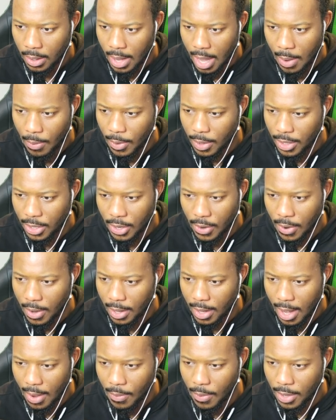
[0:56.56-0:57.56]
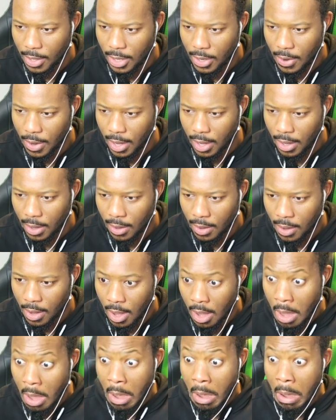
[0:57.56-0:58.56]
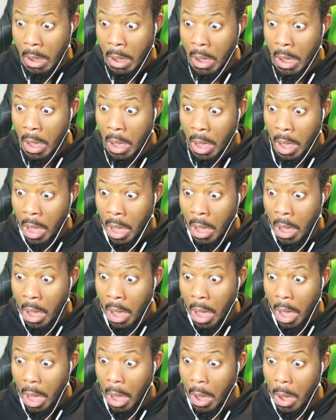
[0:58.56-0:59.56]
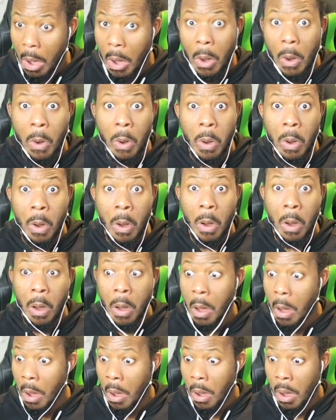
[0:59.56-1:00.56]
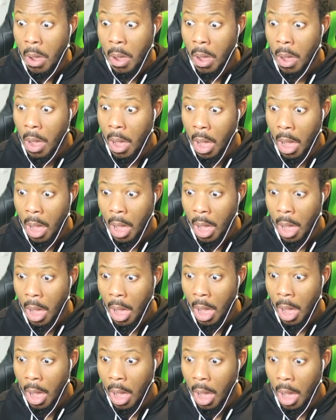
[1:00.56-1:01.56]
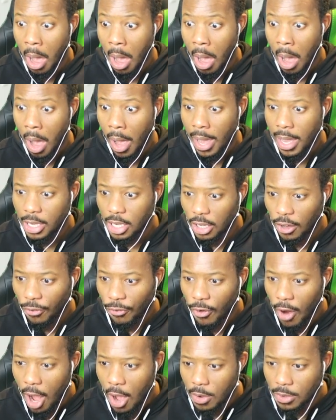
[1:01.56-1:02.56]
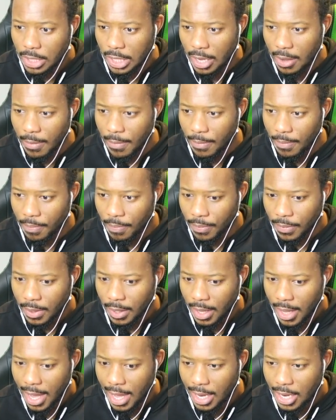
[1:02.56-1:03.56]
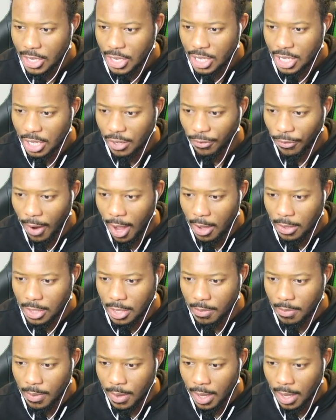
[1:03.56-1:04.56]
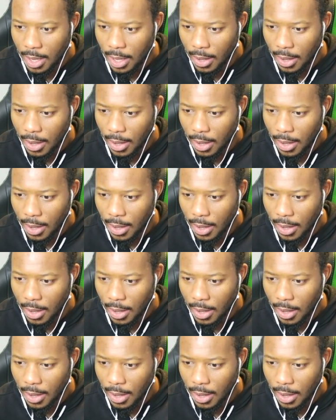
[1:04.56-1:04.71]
I wouldn't do it. I wouldn't do it. Oh! He just froze him. He legit just froze him.